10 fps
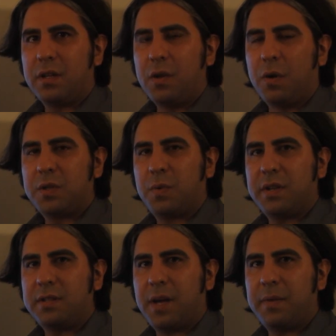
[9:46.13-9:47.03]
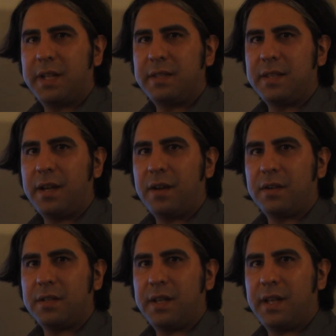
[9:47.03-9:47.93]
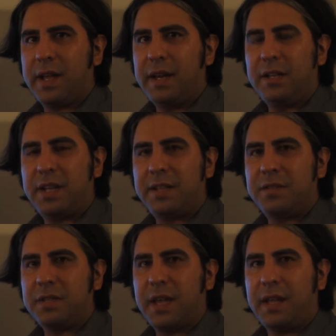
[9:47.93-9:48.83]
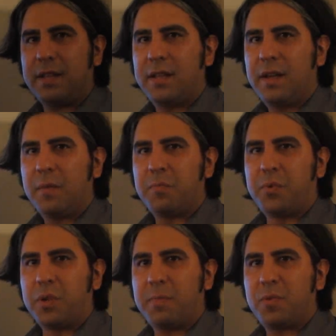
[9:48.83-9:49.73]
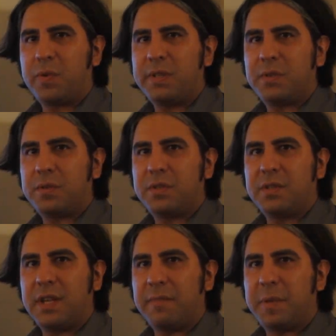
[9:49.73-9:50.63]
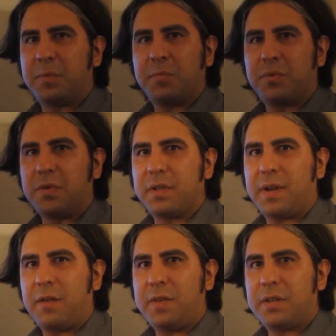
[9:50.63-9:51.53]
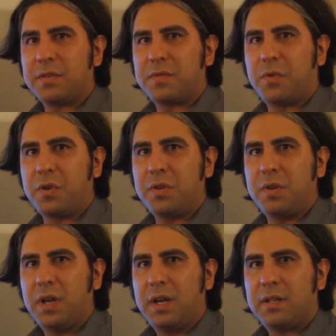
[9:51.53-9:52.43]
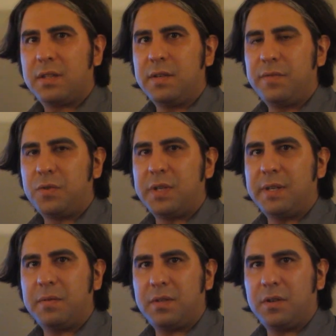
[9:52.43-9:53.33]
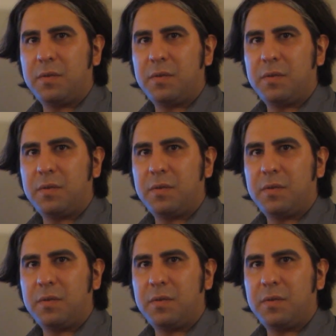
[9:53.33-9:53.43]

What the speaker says: You always want to dominate the air any chance you get, pool up your resources, have people pull air vehicles for you, the infantry,